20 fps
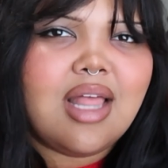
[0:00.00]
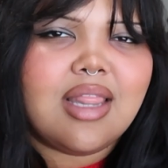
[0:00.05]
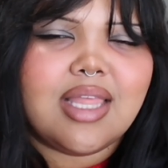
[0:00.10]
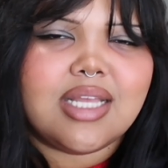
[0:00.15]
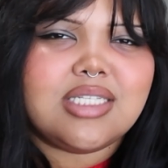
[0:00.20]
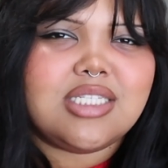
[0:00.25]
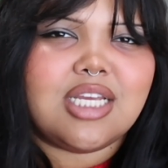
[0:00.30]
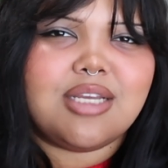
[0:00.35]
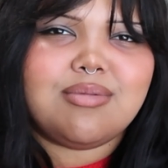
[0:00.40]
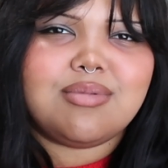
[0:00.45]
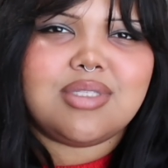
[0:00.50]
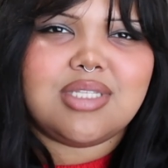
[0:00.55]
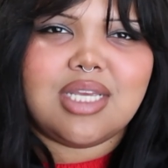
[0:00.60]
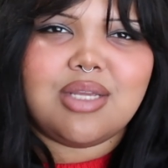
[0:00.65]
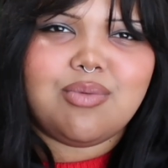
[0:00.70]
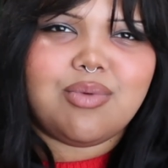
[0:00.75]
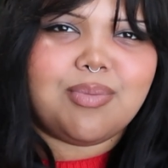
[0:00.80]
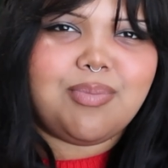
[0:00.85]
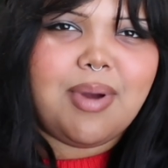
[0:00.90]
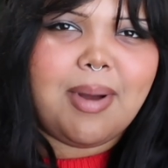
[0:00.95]
Like James
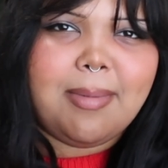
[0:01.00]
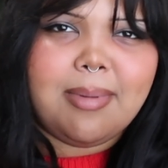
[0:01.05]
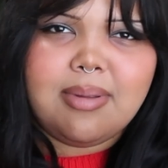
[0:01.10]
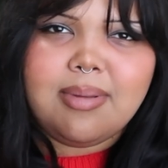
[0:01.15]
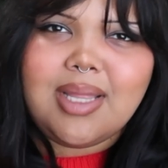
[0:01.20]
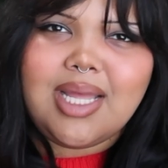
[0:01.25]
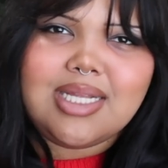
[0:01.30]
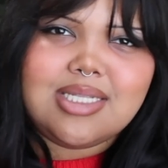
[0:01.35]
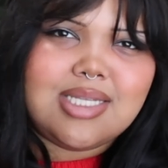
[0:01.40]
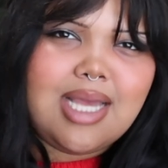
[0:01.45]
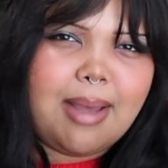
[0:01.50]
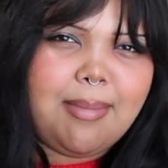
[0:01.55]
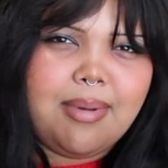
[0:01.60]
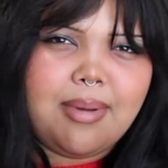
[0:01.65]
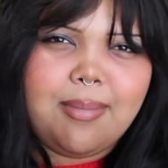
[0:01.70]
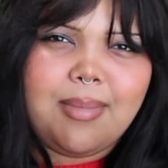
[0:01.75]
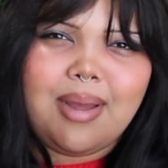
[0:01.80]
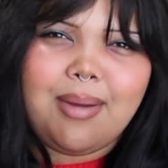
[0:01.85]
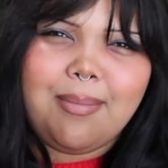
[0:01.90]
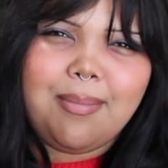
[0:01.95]
Dean would probably like dap
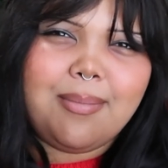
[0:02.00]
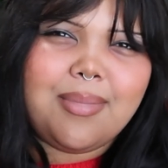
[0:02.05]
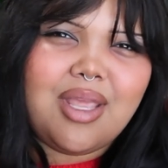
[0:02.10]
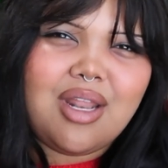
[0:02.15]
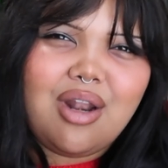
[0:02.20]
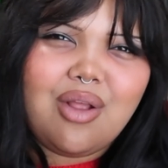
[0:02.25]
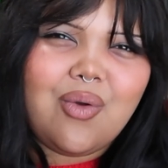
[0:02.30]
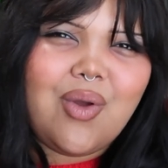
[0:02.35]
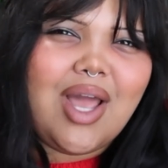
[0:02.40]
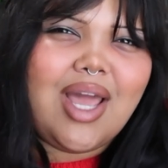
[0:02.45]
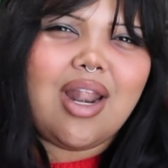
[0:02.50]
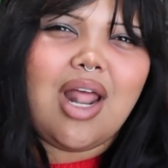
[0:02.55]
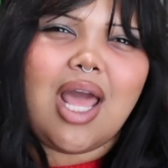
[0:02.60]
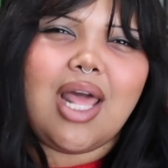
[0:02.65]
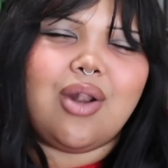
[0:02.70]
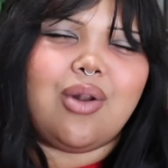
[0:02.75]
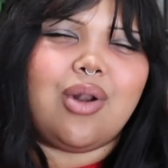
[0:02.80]
him up, you know? I